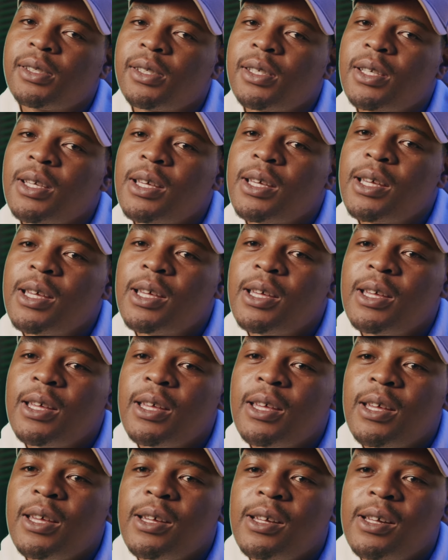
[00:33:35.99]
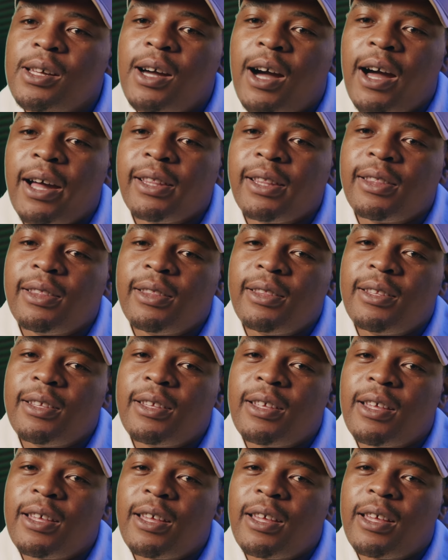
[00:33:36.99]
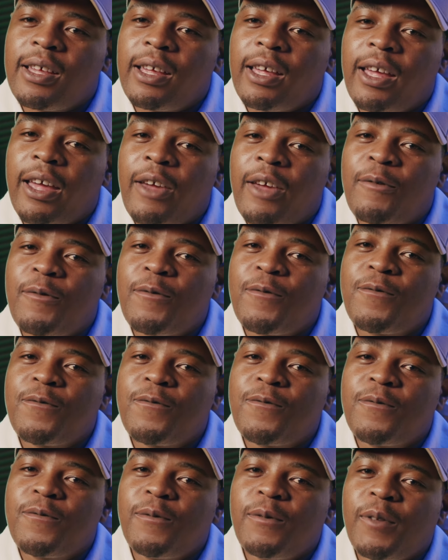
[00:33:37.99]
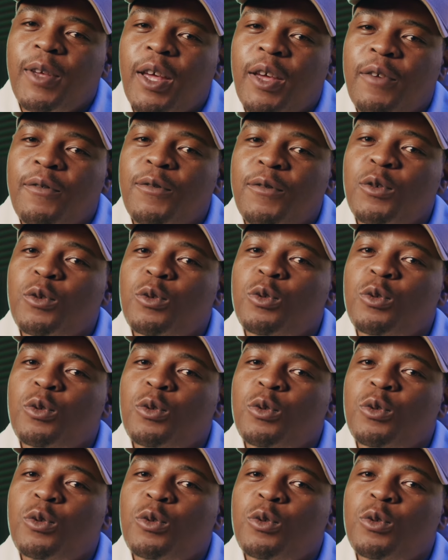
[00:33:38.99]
if